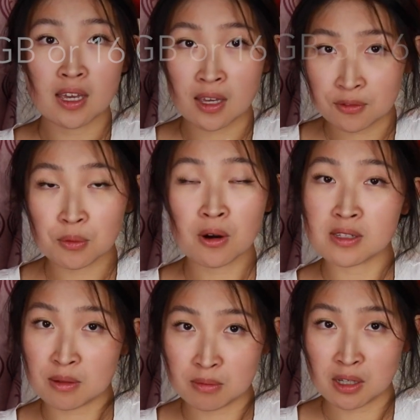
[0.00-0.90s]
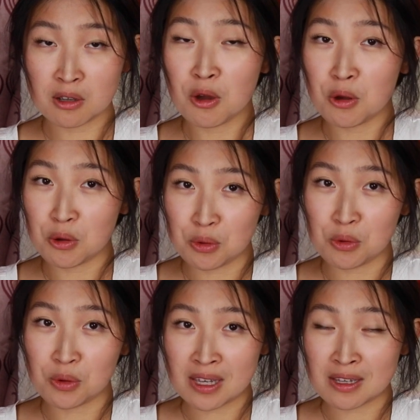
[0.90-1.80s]
If you are somebody
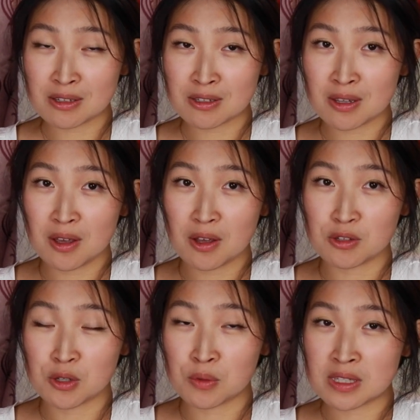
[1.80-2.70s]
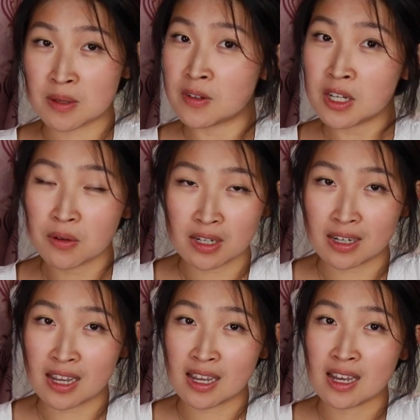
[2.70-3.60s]
who is doing some video
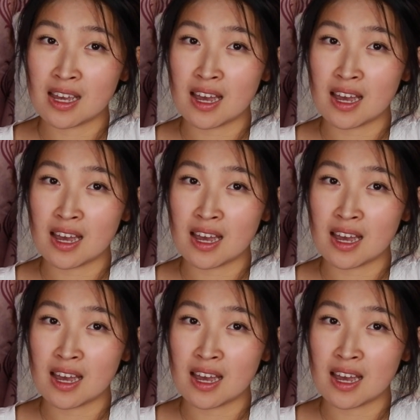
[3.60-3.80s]
editing,